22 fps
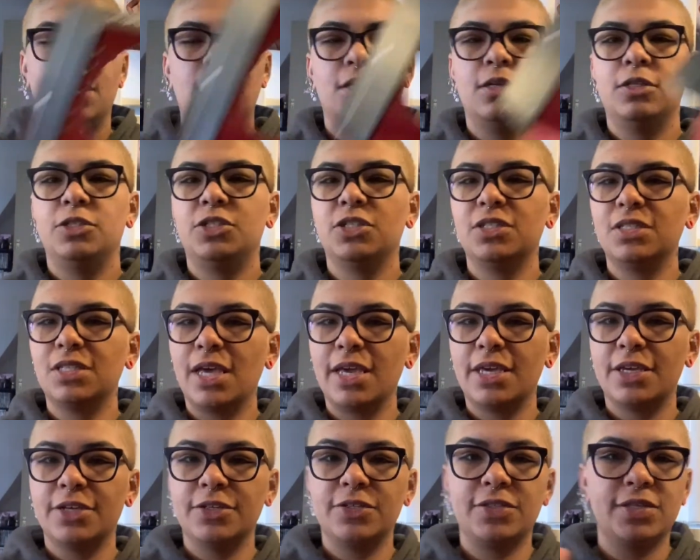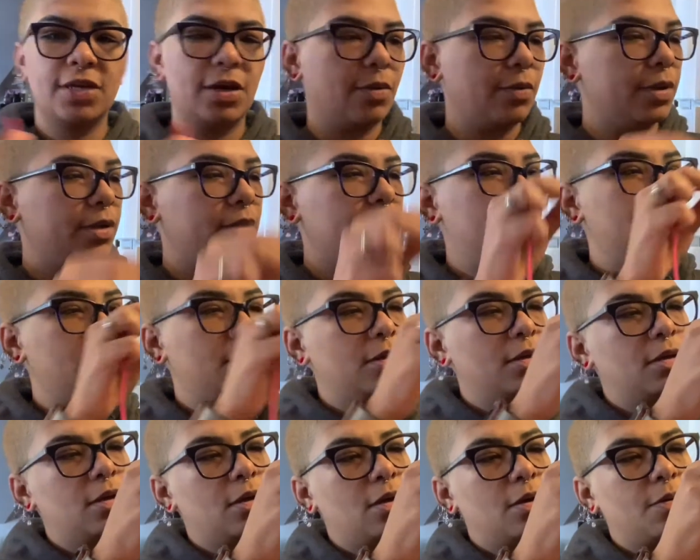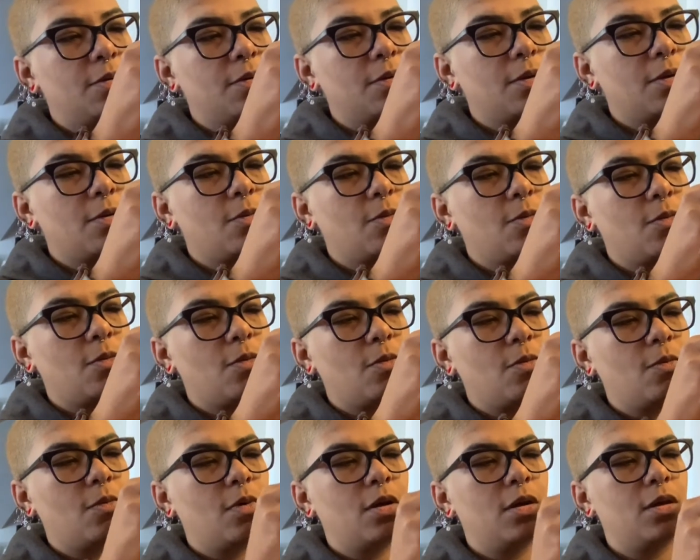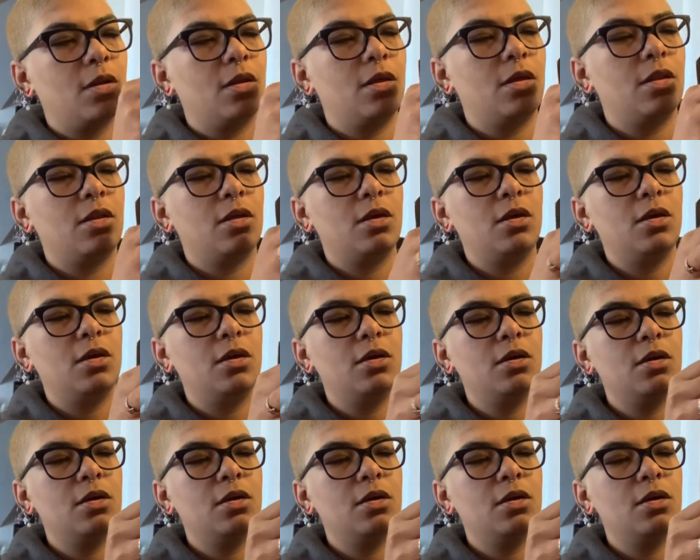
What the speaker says: just like you're sewing, one in here,